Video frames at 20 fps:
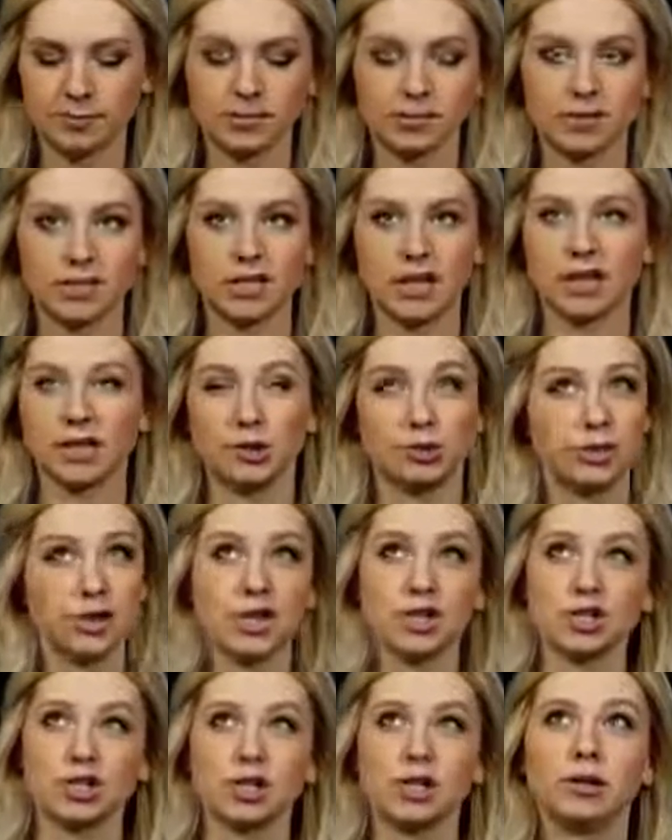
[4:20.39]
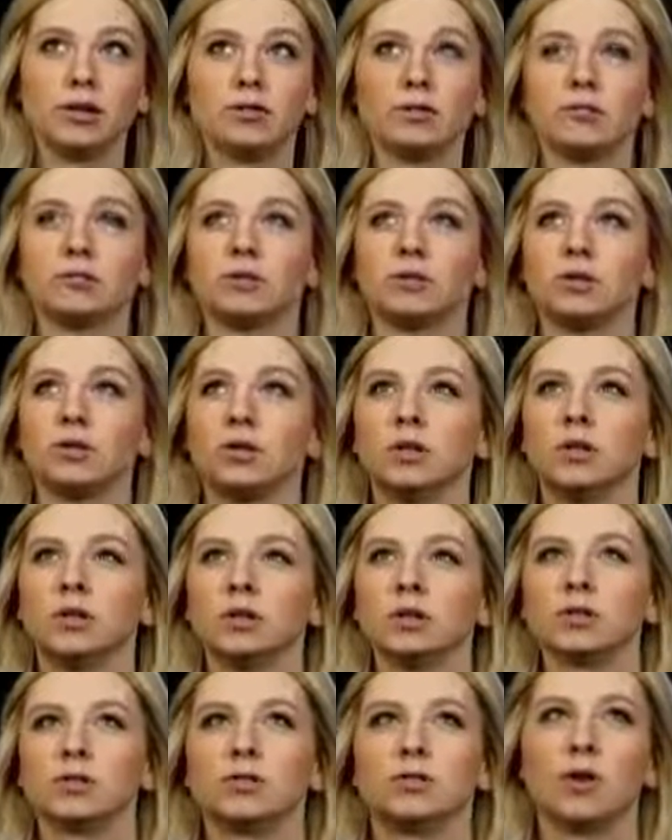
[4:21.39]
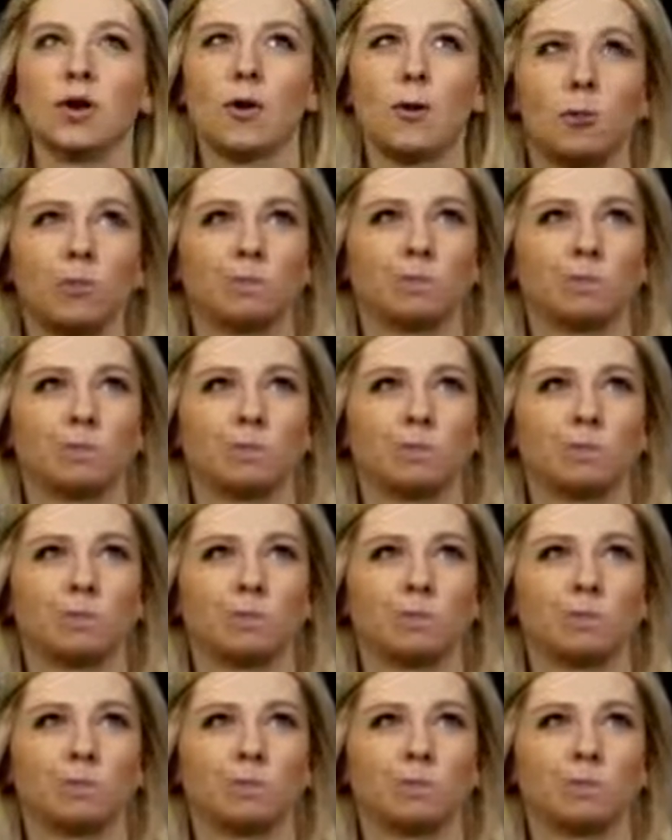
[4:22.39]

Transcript: set notation. So,